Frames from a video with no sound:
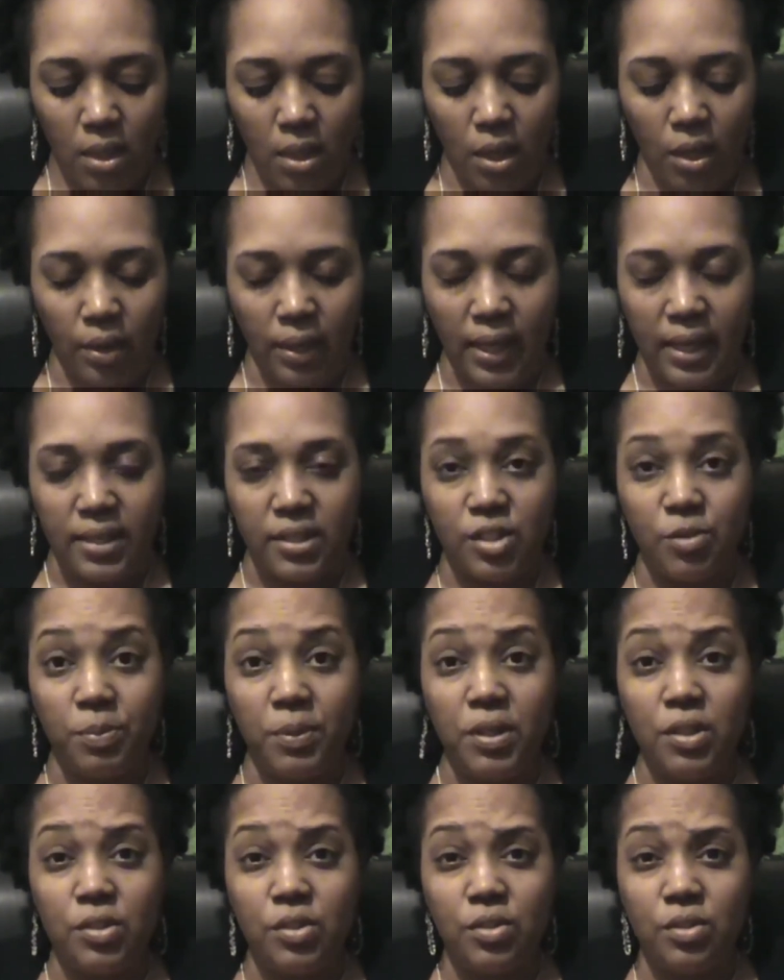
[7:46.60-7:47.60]
Okay,
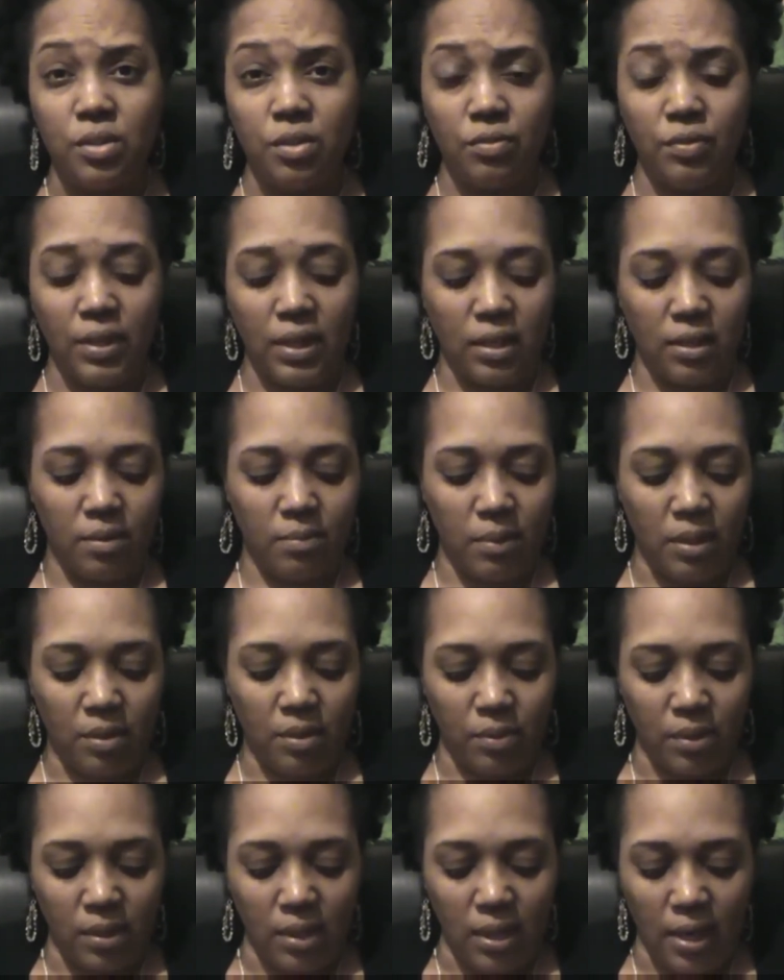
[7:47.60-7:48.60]
spiritual development
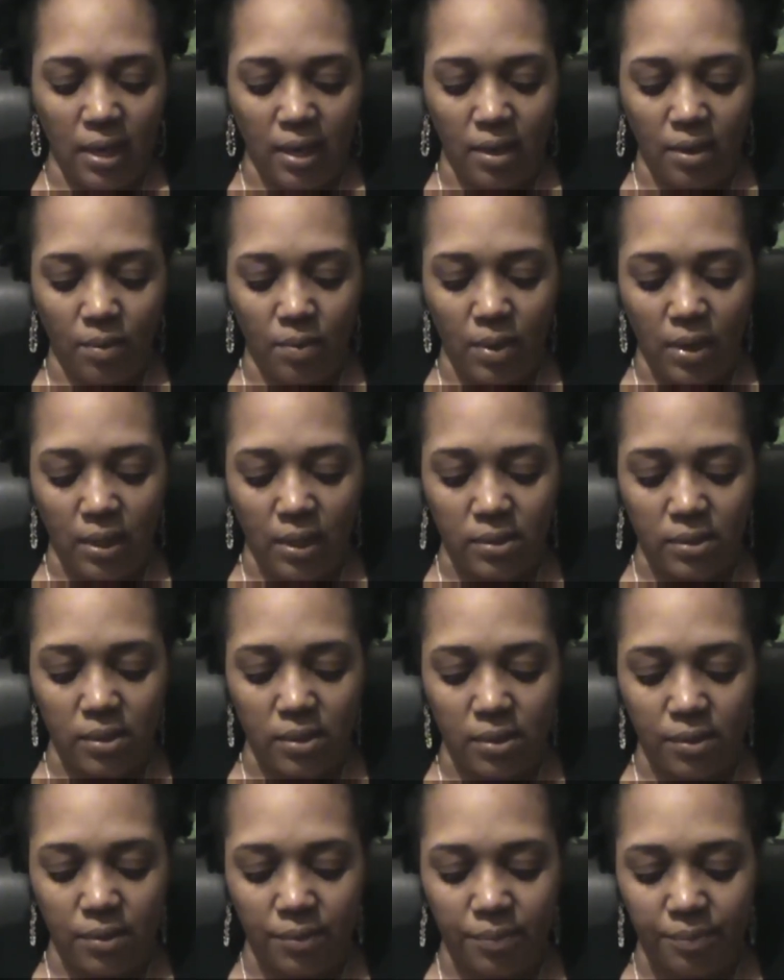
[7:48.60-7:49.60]
with
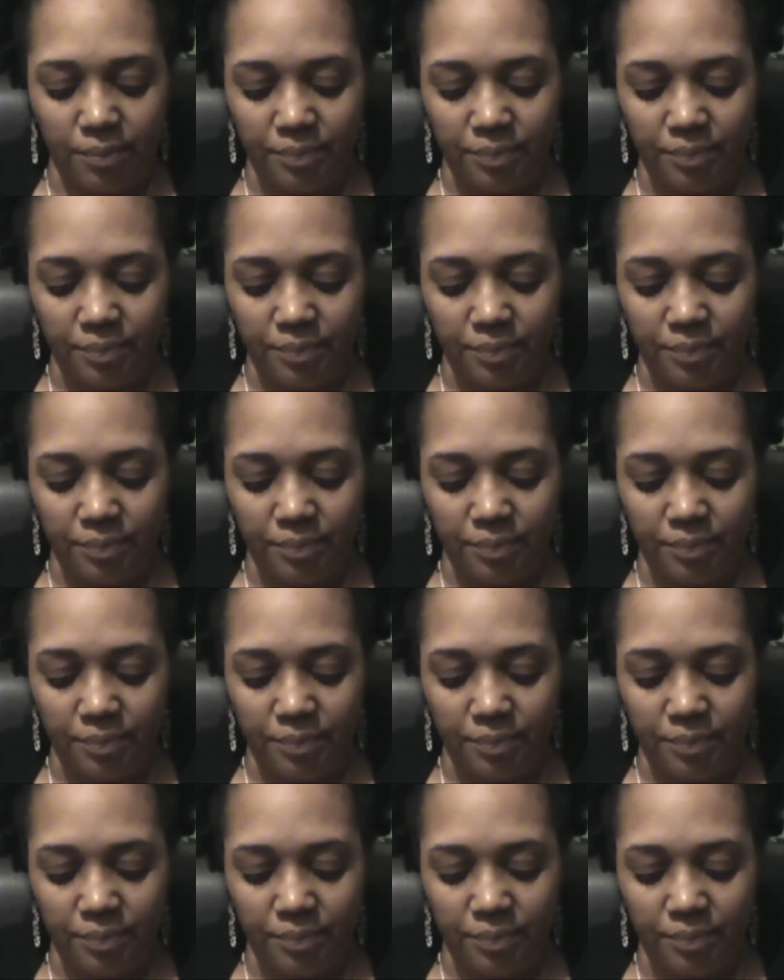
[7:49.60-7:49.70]
ayahuasca.